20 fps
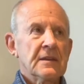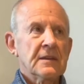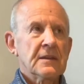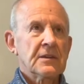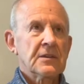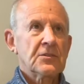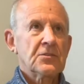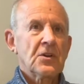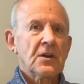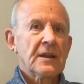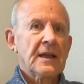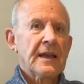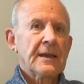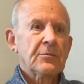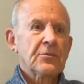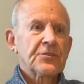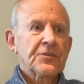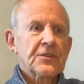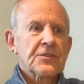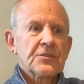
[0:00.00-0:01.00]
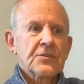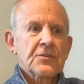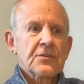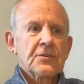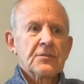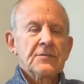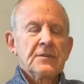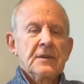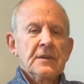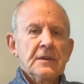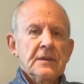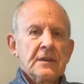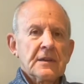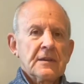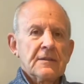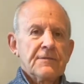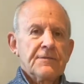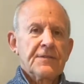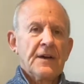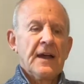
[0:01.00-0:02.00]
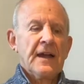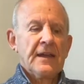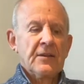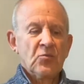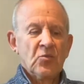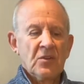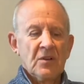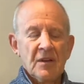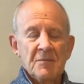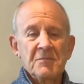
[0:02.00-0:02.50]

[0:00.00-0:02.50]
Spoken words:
You're not able to sort of convey, well,